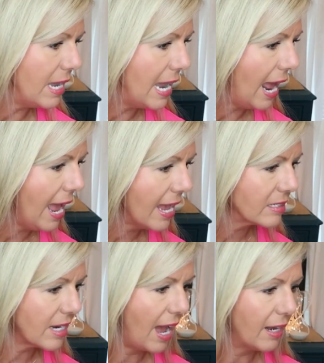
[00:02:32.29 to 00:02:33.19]

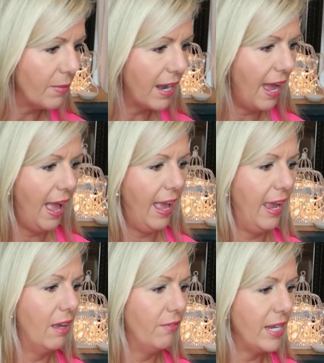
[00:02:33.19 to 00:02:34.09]
next item that I
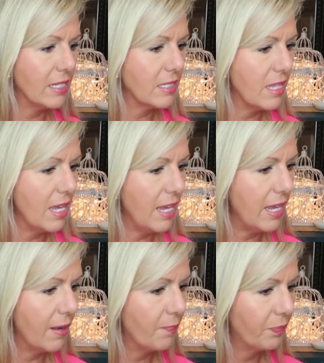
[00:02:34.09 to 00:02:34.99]
have is
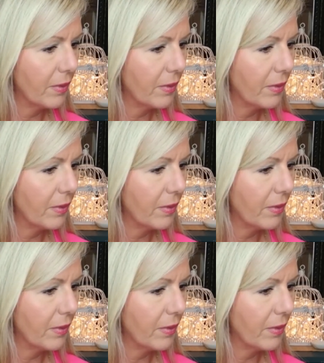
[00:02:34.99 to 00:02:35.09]
this